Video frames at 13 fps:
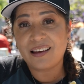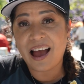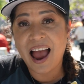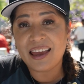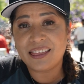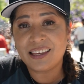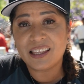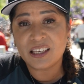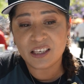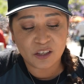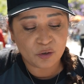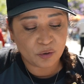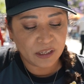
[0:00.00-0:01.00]
I think this
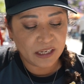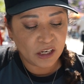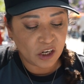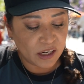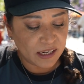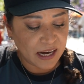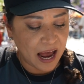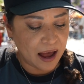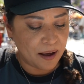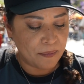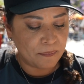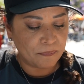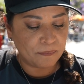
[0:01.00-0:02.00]
is really good.
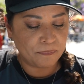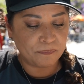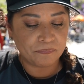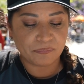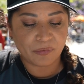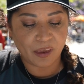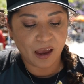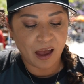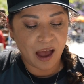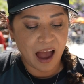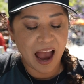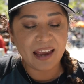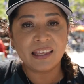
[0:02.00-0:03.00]

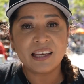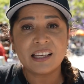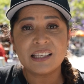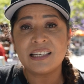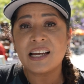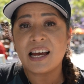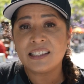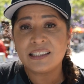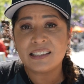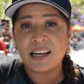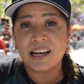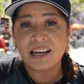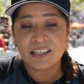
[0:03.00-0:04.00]
I think it's a nice
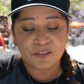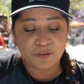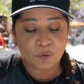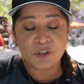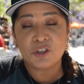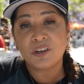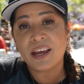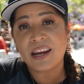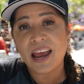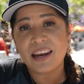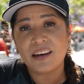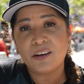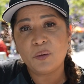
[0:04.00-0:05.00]
size for what you get
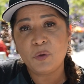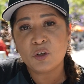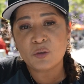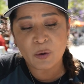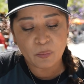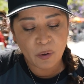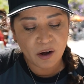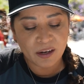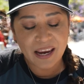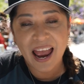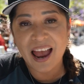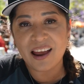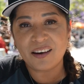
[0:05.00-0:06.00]
at an amusement park,
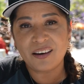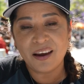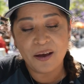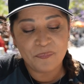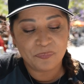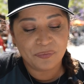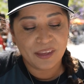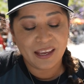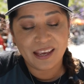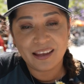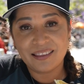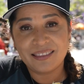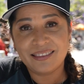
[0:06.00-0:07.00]

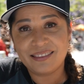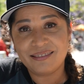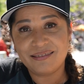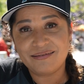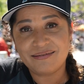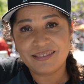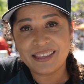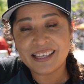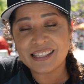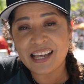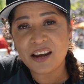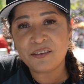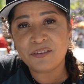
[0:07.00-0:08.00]
and this
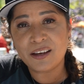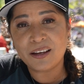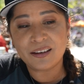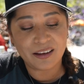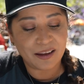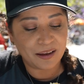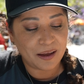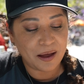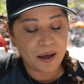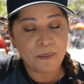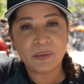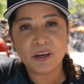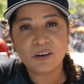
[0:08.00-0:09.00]
kind of a
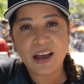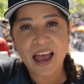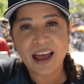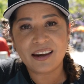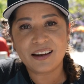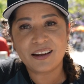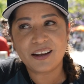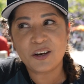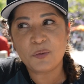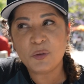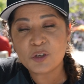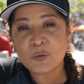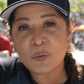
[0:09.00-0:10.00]
meal at an
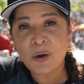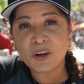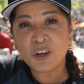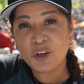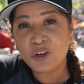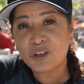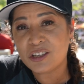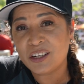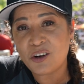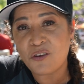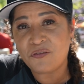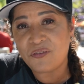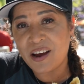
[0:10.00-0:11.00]
amusement park, you usually
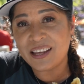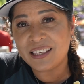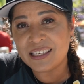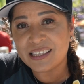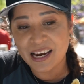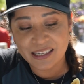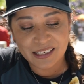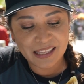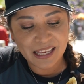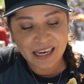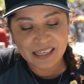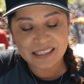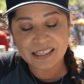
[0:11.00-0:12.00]
don't find these kinds of
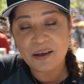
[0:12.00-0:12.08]
things.